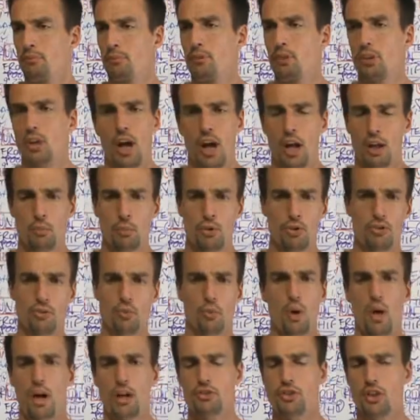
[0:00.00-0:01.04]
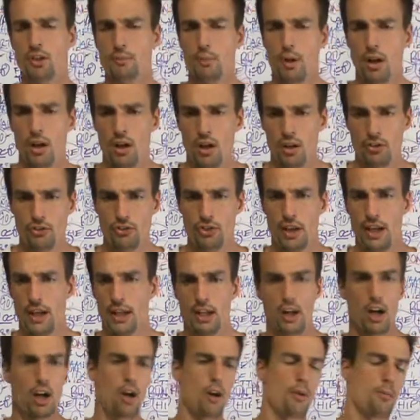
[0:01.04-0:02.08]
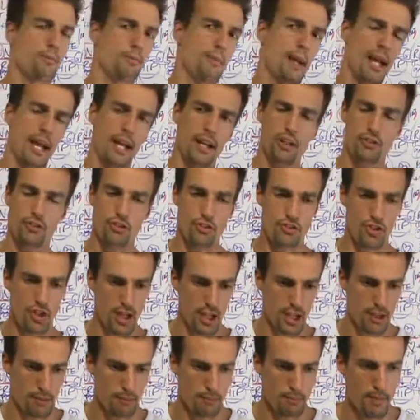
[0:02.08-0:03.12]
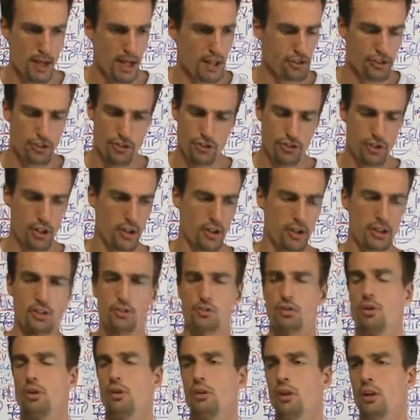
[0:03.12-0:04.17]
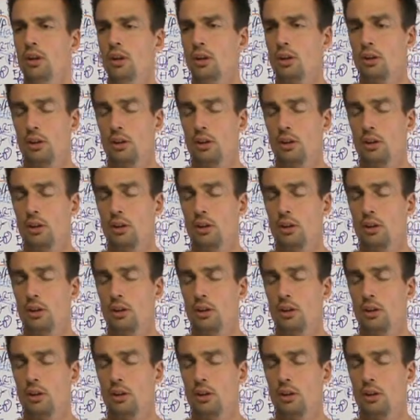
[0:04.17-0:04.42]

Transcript: God wasn't watching Paul saying, oh man, it's a giant mess, this is out of control.